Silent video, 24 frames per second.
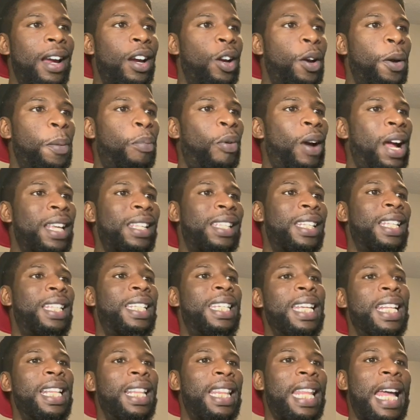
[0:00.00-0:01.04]
here, priced at
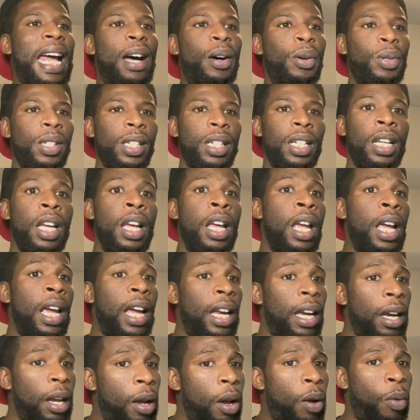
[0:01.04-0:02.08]
$10,000.
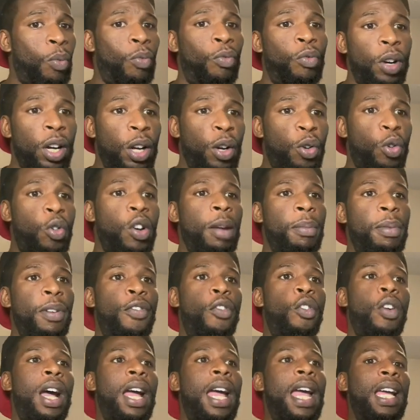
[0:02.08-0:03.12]
And real quick, before I